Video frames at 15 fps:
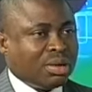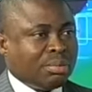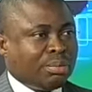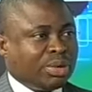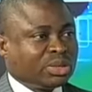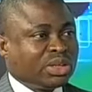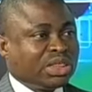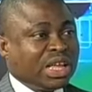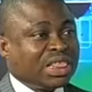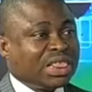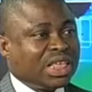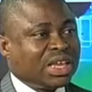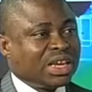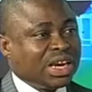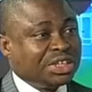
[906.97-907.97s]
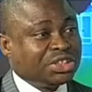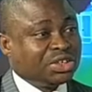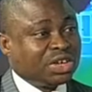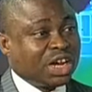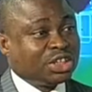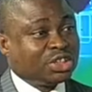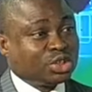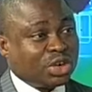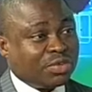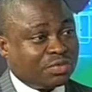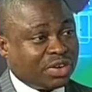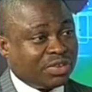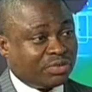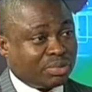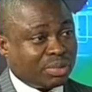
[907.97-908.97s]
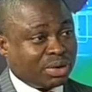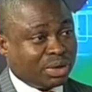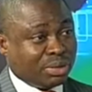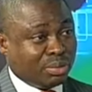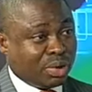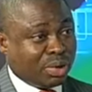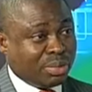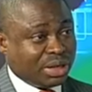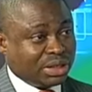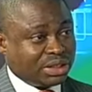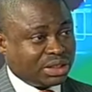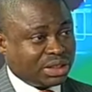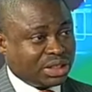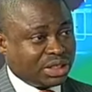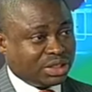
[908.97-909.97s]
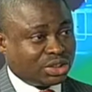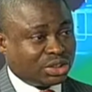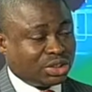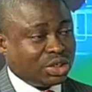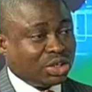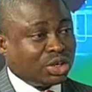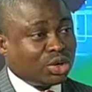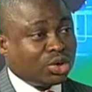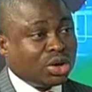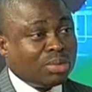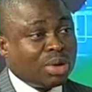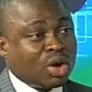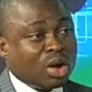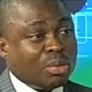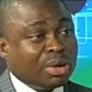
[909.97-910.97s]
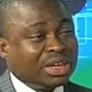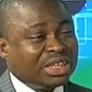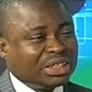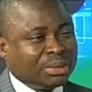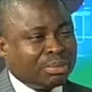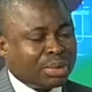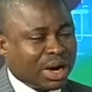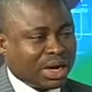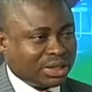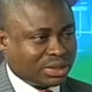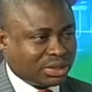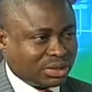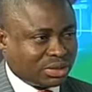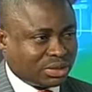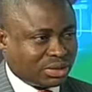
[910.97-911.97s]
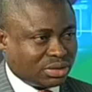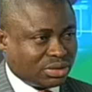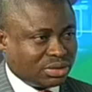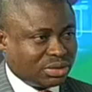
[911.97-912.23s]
But what I think Nigeria is suffering from at the moment is global commodity prices.